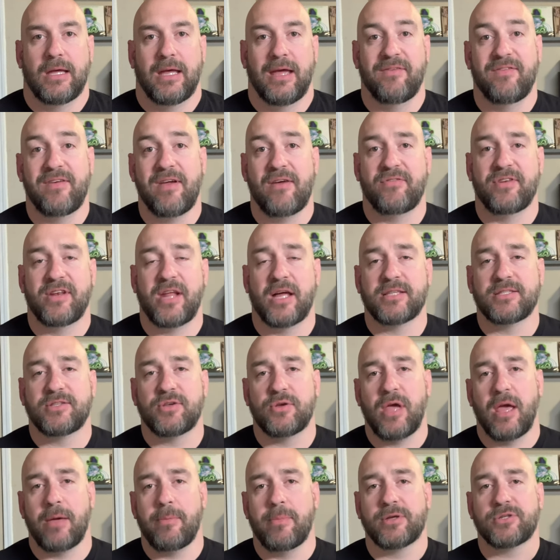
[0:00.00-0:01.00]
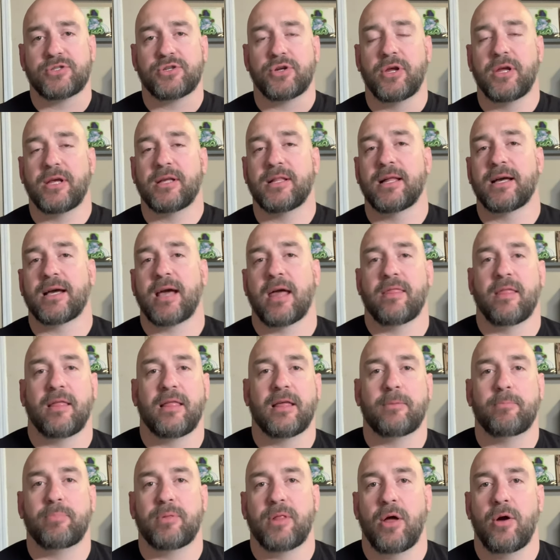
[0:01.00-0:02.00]
If you haven't done so yet, make sure you click on the
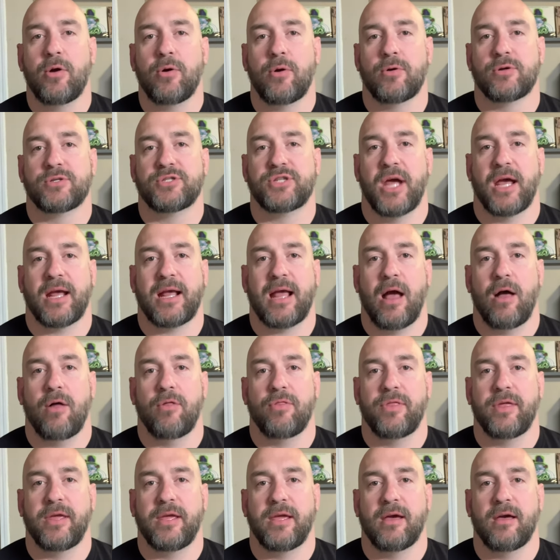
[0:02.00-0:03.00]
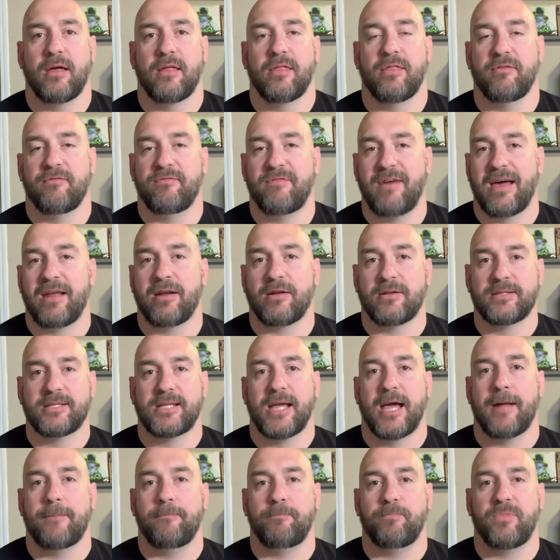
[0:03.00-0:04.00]
link below and go check out the Vinyl
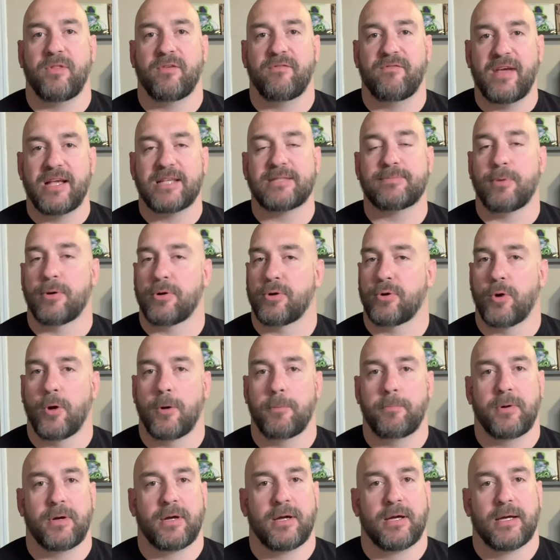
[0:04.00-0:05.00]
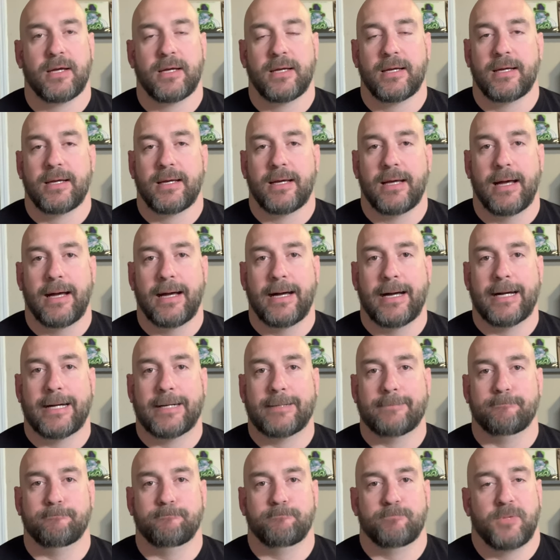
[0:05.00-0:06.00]
Den Facebook group.
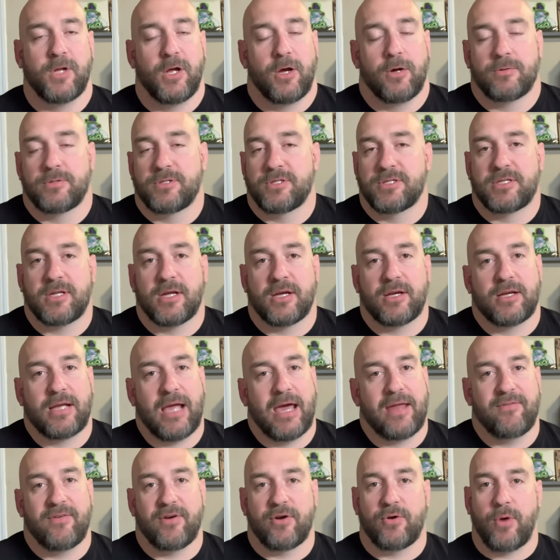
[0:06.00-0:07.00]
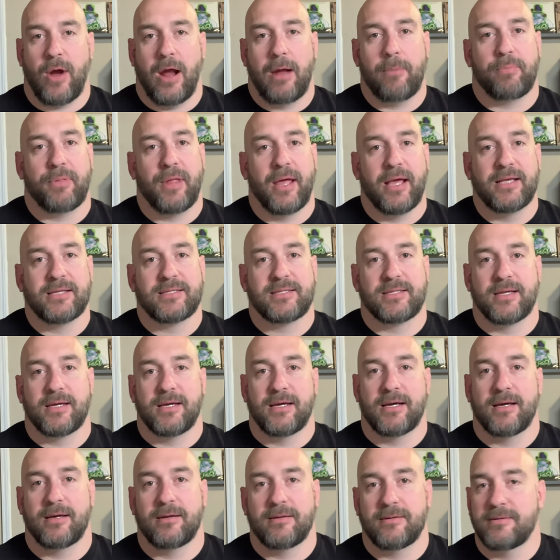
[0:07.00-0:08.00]
Just a kind of a great place
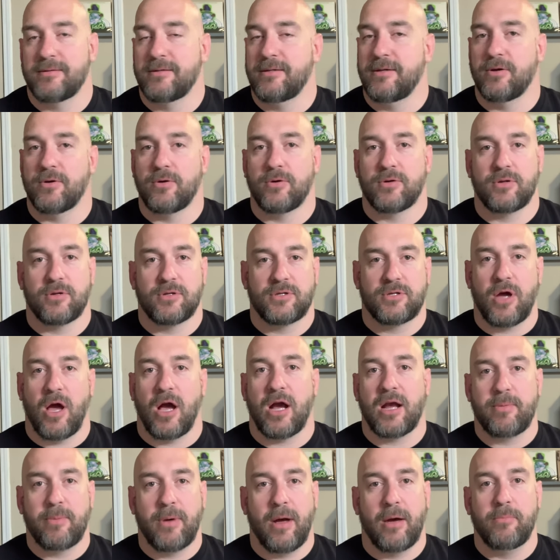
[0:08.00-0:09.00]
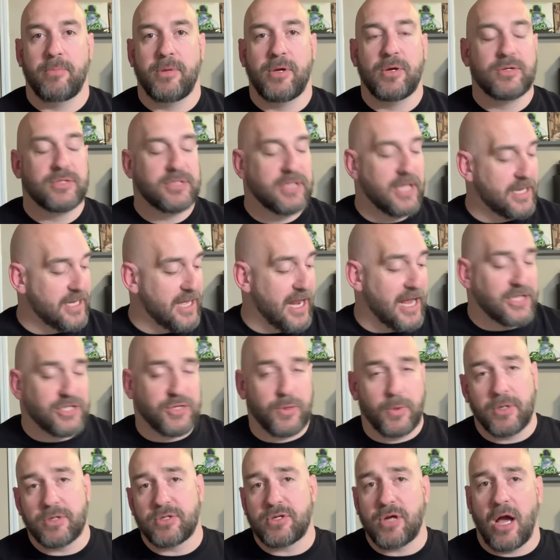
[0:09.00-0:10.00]
to, talk about music. And
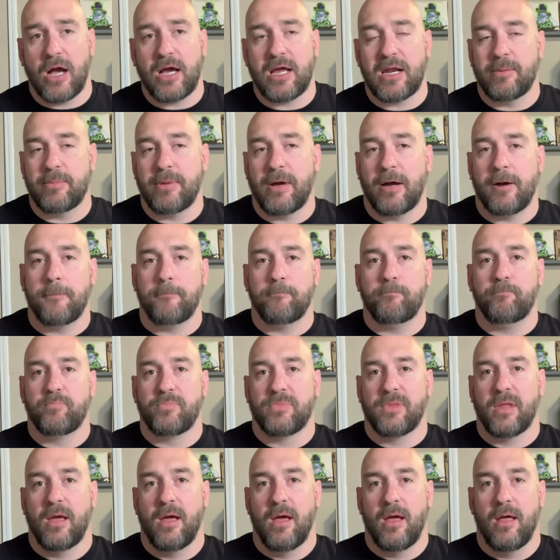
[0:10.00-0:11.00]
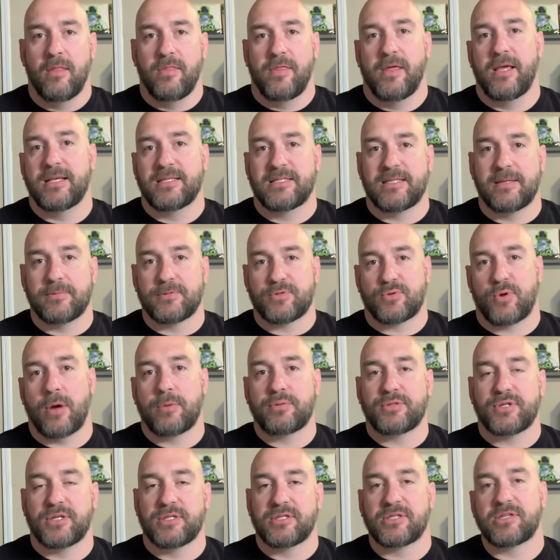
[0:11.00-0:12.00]
actually, we were talking about these
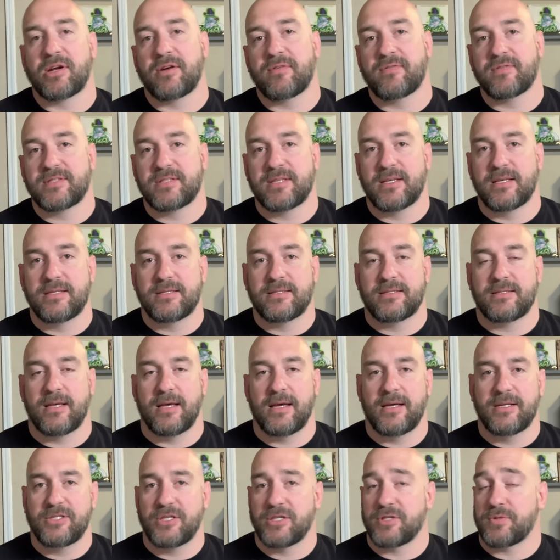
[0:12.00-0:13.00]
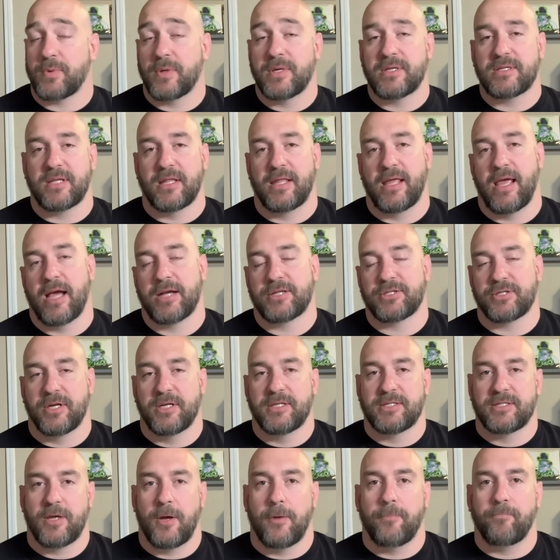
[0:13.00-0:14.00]
subscription services just recently, actually.
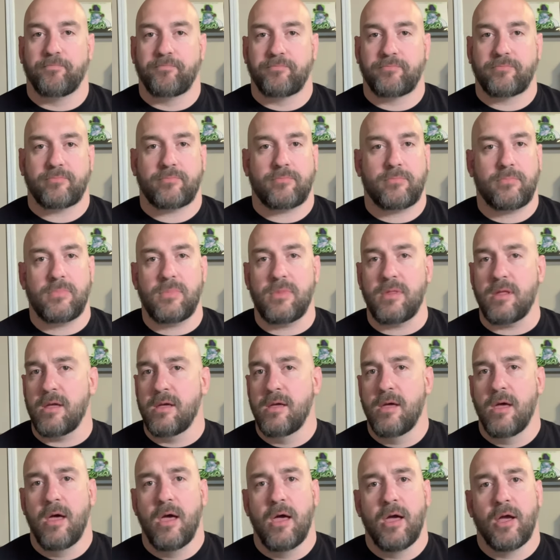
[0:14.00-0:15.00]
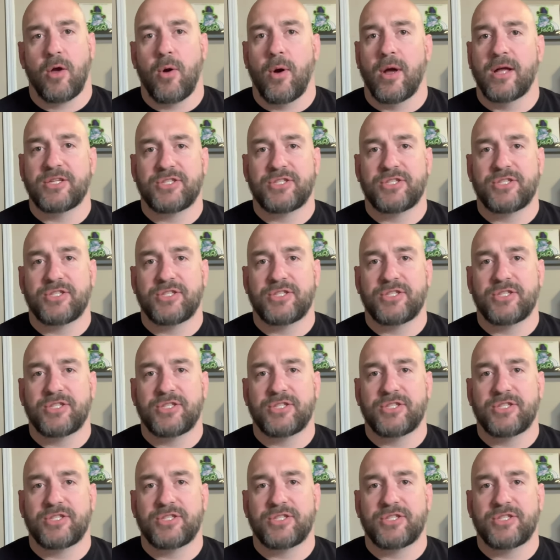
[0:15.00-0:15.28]
So go